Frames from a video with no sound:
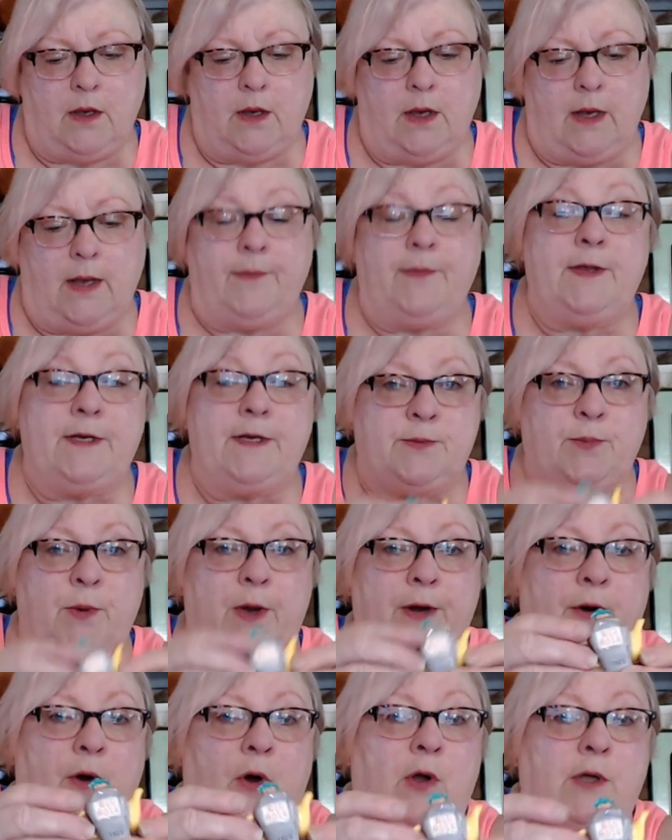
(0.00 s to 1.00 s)
This
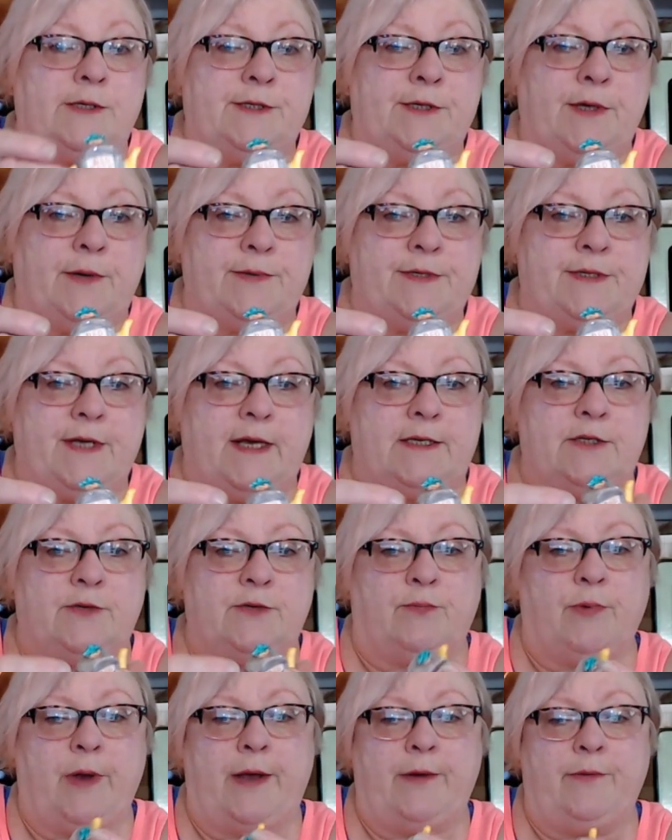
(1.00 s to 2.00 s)
one also says
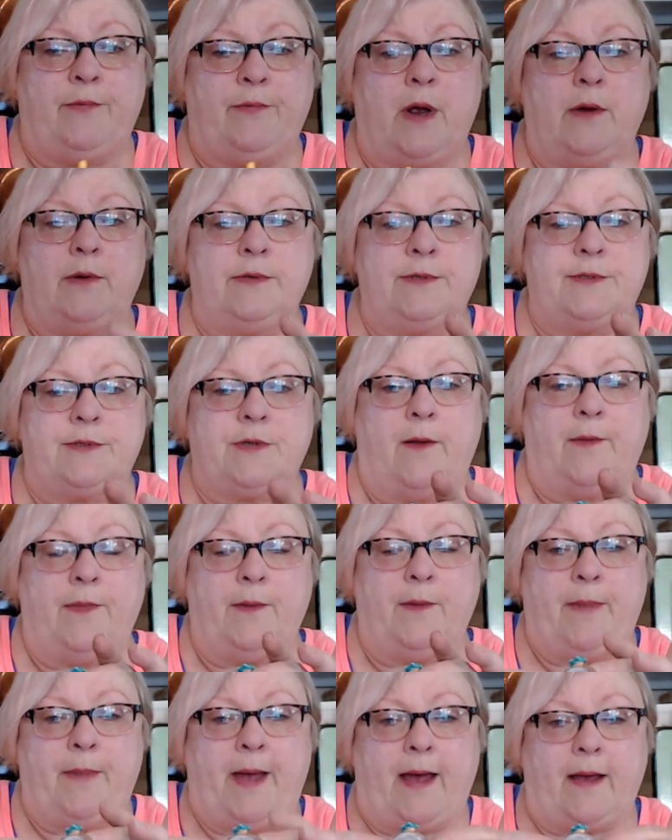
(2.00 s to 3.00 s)
Red Rose on the
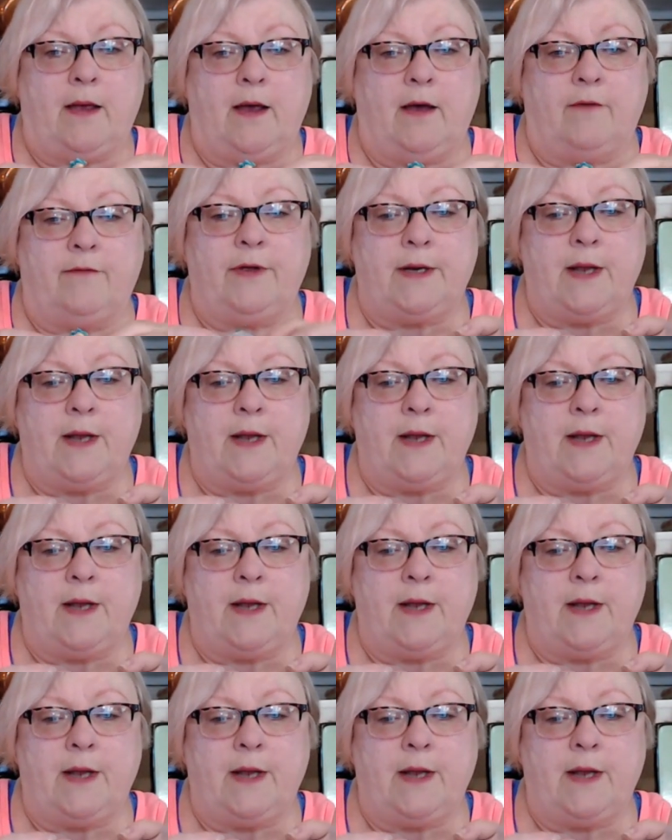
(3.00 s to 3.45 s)
back of it.